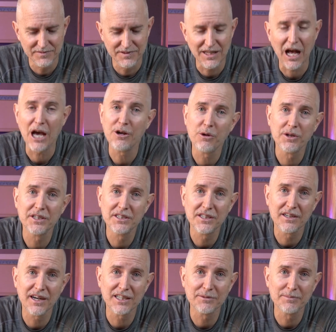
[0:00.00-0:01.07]
Now, I know this
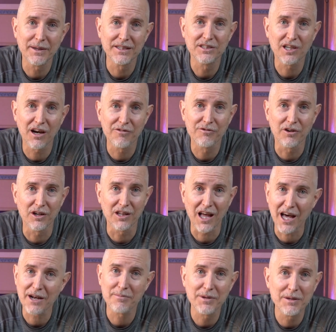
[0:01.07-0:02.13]
year has been tough for a
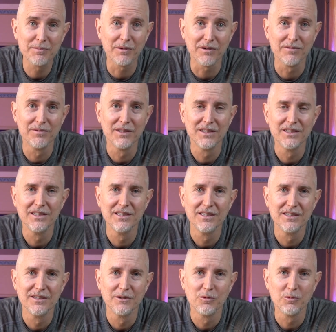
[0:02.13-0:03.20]
lot of people
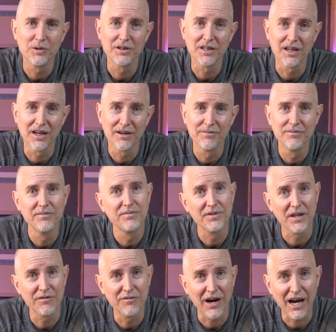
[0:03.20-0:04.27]
with the
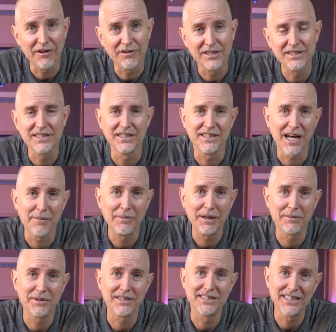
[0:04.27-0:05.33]
virus and not being
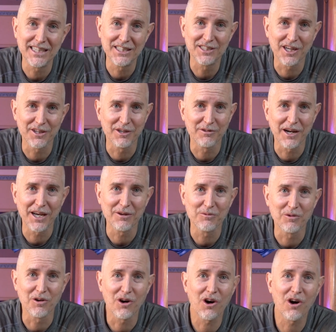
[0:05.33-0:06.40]
able to see each other, right?
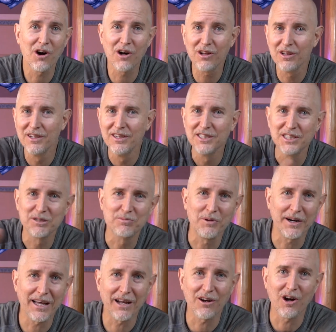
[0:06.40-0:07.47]
We're all
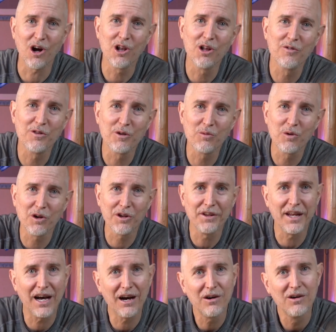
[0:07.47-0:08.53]
spread out all over the world
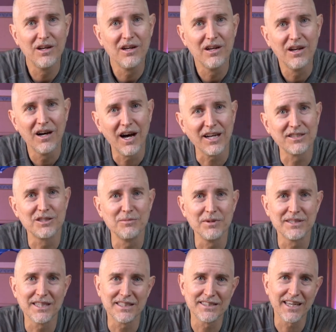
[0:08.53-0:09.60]
now. Hatsumi
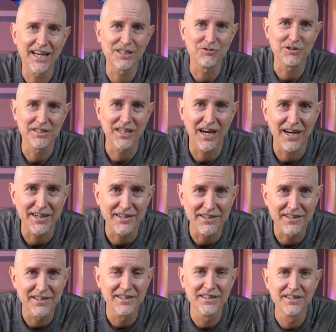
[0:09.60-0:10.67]
Sensei has retired.